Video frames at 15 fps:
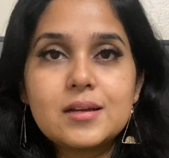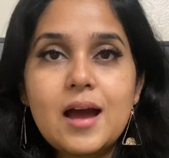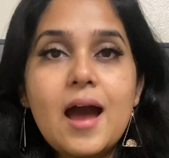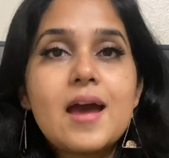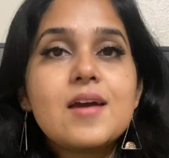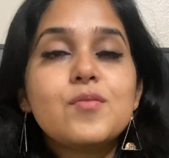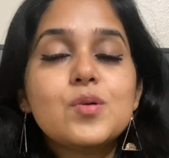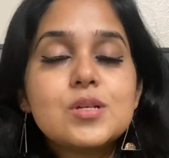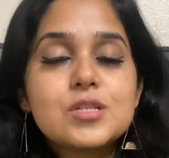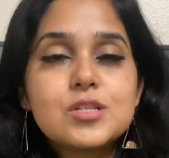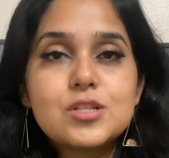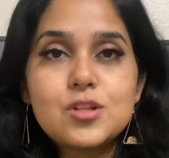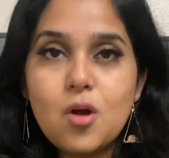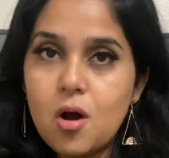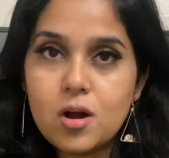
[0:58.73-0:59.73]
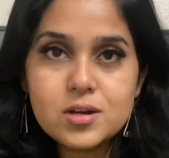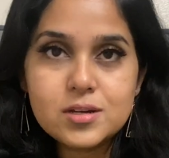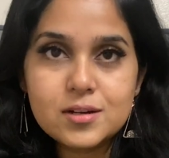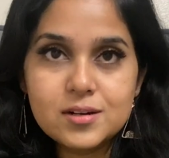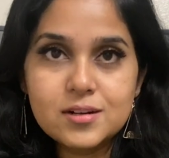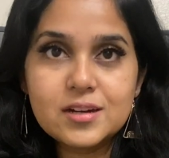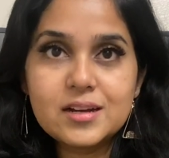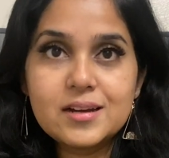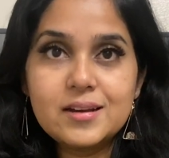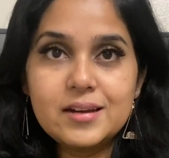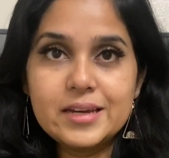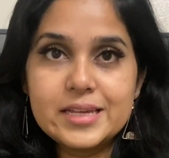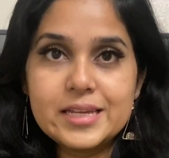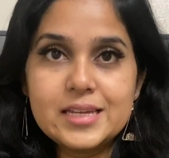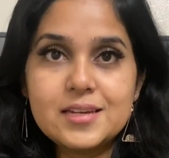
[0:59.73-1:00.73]
I was not a
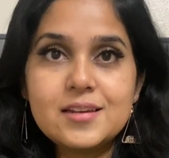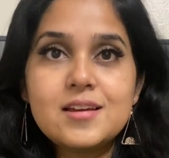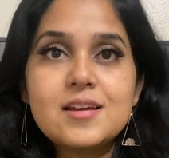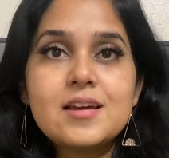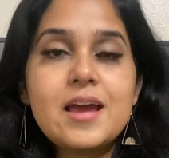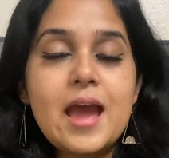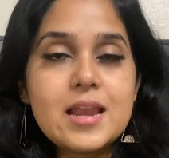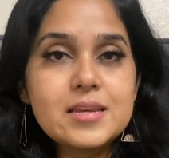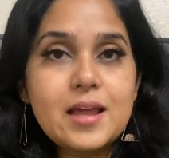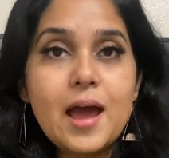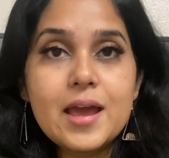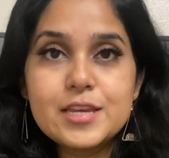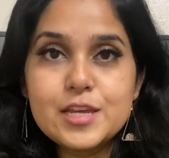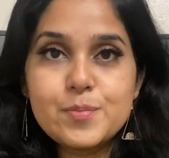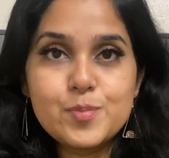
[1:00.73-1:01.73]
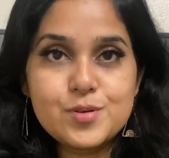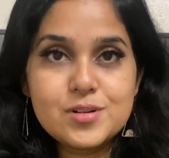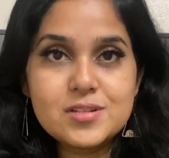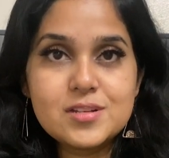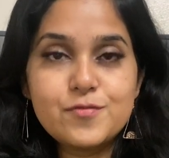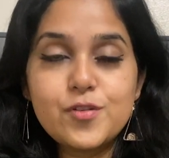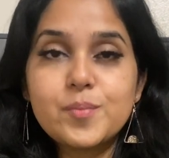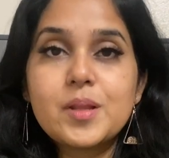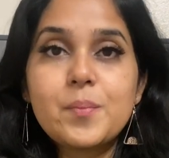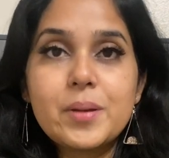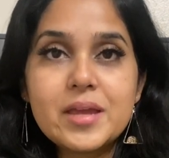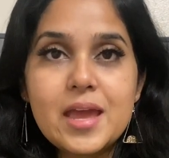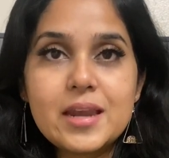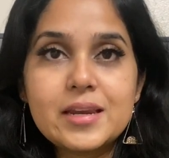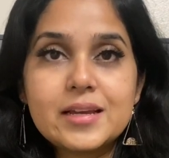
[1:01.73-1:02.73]
clean and tidy person from the
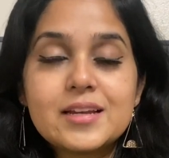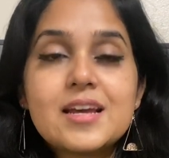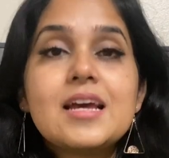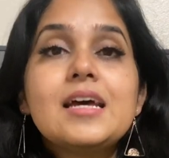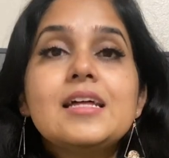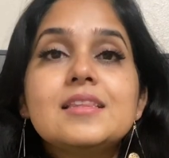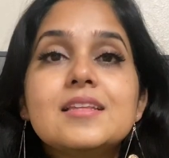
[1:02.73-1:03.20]
beginning.